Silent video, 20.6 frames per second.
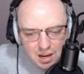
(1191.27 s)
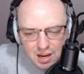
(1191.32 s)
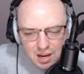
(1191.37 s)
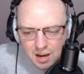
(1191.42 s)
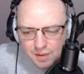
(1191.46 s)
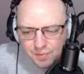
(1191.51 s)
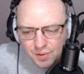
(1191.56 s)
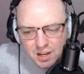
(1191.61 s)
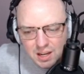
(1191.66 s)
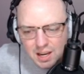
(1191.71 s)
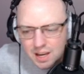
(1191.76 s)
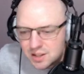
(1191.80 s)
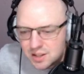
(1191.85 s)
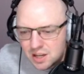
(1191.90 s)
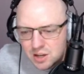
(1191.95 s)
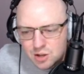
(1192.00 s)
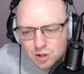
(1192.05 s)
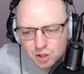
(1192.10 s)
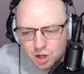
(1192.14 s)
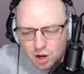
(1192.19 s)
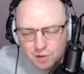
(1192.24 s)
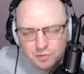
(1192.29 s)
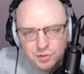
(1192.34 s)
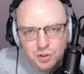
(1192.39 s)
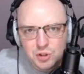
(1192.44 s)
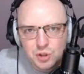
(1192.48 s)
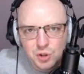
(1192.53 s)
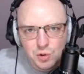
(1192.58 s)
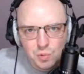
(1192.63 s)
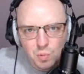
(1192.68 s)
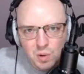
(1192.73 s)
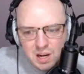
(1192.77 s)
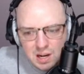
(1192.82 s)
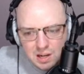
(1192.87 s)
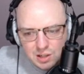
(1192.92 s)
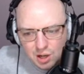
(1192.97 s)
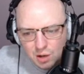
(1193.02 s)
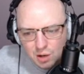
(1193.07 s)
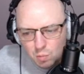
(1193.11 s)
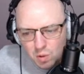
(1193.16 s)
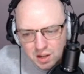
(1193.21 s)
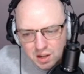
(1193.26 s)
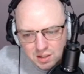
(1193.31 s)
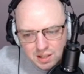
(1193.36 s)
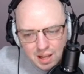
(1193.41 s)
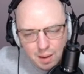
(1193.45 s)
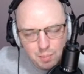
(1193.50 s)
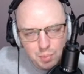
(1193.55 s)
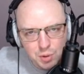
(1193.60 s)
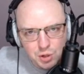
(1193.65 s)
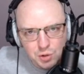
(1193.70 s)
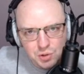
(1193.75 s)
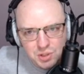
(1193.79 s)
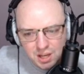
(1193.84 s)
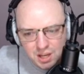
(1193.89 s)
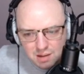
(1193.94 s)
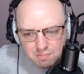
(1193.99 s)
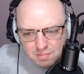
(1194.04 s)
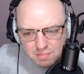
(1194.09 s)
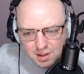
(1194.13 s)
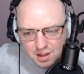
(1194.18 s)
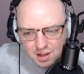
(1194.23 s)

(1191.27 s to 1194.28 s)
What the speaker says: if he gets injured after 2 weeks, like where does that put your team?